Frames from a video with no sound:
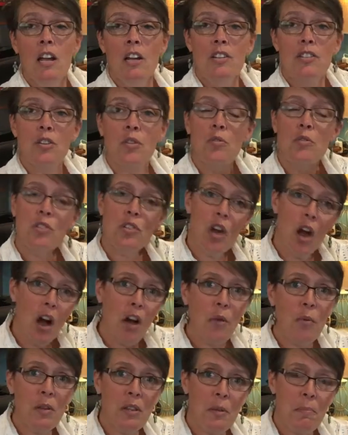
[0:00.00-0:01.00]
So
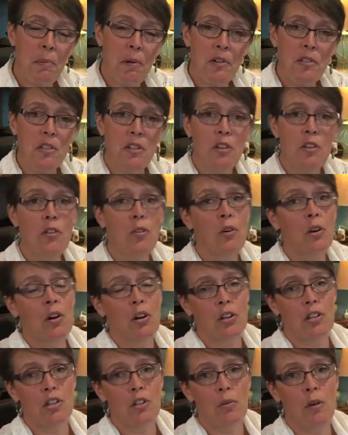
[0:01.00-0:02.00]
talk with the person who
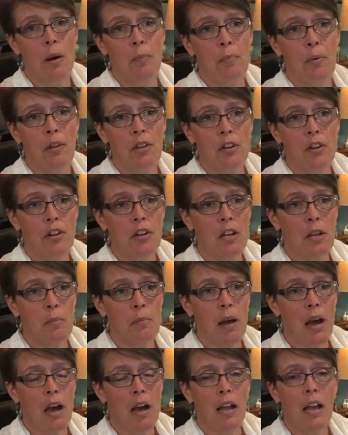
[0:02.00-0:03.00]
hooked you up with your goodie
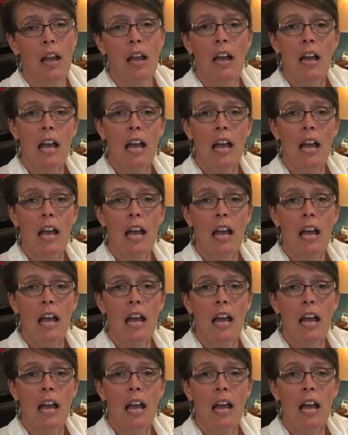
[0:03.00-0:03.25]
bag